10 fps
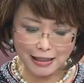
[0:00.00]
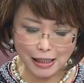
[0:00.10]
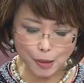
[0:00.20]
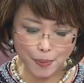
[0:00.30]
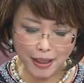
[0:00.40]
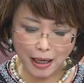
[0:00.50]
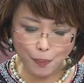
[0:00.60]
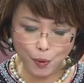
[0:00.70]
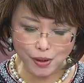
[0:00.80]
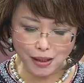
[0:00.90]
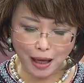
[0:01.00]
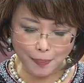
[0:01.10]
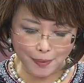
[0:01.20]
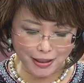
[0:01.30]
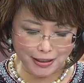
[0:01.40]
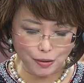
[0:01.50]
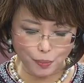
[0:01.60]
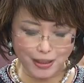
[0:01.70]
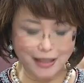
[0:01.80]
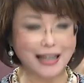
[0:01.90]
This payout was upgraded
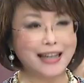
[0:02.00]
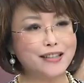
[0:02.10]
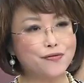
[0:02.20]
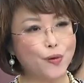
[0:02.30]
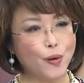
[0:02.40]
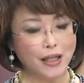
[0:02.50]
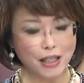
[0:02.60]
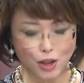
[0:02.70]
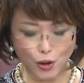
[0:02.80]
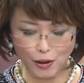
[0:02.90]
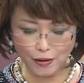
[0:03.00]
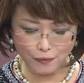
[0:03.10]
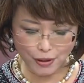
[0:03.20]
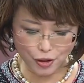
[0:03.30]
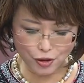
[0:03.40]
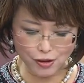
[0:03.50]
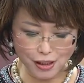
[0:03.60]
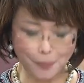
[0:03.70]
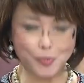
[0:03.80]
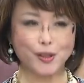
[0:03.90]
with another $400 version
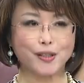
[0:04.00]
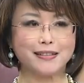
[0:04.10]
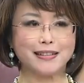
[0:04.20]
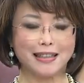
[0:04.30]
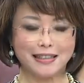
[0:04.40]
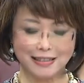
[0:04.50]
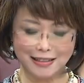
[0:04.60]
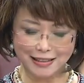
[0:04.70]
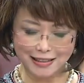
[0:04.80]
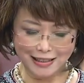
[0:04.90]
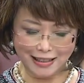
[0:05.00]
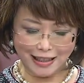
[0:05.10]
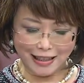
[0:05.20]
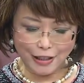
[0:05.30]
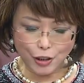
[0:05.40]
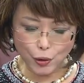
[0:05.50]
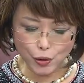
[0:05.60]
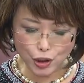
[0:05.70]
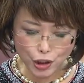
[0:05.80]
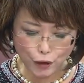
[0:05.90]
subsequently.
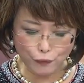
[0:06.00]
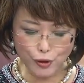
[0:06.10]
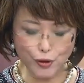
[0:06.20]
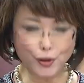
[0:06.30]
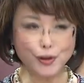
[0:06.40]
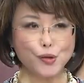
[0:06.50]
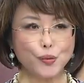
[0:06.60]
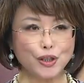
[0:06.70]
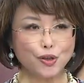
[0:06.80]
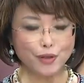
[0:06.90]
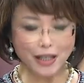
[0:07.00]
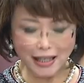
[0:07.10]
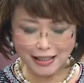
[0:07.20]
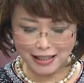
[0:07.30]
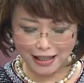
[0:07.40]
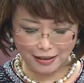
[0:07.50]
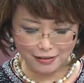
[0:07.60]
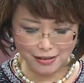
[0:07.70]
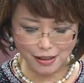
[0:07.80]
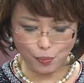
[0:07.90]
Those individuals with three
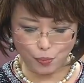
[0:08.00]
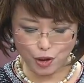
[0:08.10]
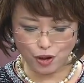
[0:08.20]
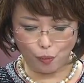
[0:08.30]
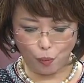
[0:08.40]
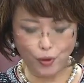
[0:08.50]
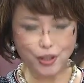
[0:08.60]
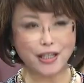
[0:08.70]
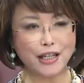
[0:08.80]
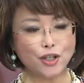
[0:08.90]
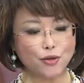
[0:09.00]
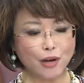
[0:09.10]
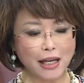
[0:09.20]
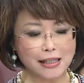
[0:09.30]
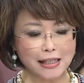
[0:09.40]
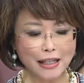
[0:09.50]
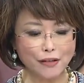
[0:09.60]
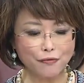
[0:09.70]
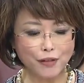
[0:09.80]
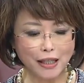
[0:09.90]
ADLs, which are washing,
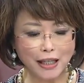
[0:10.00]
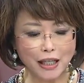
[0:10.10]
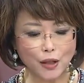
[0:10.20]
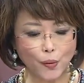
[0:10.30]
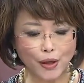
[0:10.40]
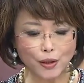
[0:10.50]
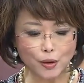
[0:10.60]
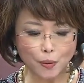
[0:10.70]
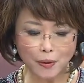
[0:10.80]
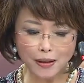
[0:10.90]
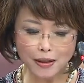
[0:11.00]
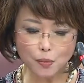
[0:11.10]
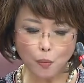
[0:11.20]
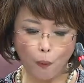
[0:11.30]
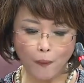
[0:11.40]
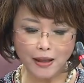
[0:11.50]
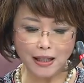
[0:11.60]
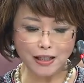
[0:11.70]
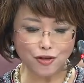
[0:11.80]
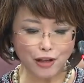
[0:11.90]
dressing, feeding, going to the toilet,
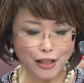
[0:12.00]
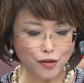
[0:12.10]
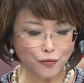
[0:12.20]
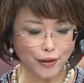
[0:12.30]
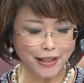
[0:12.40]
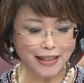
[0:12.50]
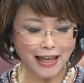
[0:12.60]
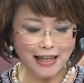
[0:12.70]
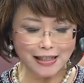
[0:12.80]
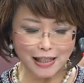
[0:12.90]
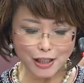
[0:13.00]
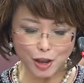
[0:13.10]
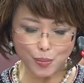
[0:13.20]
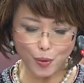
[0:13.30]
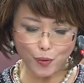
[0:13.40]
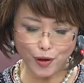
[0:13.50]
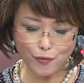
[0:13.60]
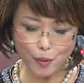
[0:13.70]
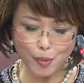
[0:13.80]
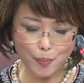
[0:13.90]
walking and transferring, such as moving
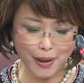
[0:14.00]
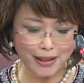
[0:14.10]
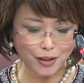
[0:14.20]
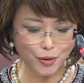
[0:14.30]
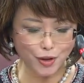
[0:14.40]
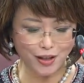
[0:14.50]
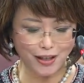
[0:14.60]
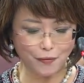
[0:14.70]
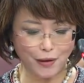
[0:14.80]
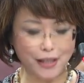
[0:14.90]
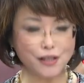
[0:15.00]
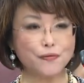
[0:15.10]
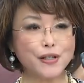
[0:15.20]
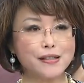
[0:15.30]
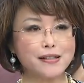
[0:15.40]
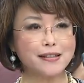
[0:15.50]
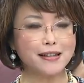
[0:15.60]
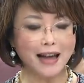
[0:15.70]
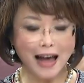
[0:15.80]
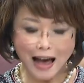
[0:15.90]
from a bed to chair and vice versa,
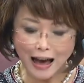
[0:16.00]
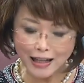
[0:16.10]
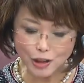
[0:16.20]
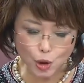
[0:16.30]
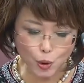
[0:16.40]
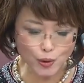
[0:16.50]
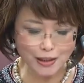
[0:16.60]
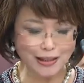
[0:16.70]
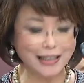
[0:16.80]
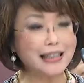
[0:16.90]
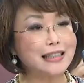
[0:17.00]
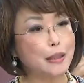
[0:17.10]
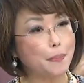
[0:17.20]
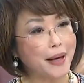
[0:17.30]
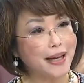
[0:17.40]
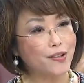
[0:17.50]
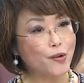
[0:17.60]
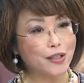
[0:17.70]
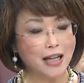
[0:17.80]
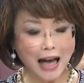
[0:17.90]
are totally dependent
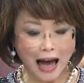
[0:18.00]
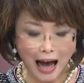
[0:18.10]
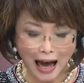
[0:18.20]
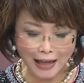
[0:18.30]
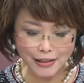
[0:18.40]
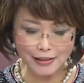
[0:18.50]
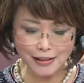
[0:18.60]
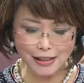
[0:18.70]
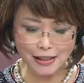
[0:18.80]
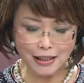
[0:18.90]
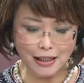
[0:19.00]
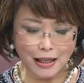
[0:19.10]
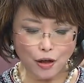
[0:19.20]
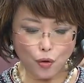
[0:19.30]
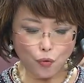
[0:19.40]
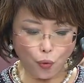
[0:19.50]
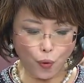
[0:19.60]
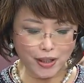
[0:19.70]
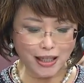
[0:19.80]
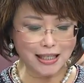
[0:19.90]
on others
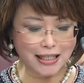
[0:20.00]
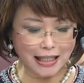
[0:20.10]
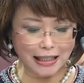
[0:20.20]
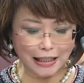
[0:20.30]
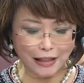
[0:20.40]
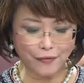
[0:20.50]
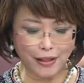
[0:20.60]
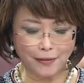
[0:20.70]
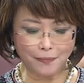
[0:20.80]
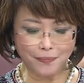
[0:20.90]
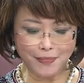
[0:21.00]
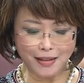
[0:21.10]
for their daily living.